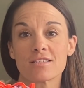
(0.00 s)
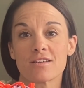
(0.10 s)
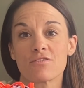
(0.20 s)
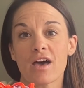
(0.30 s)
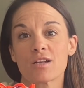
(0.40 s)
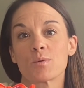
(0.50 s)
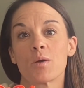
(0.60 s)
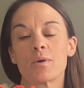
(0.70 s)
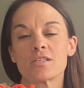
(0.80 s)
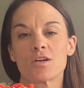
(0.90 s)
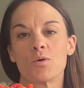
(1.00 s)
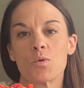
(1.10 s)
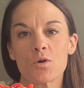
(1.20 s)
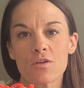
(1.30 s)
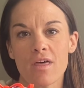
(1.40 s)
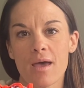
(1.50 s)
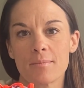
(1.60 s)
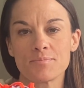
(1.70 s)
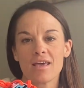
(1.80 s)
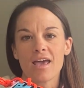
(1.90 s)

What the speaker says: In fact, when I went to go order them,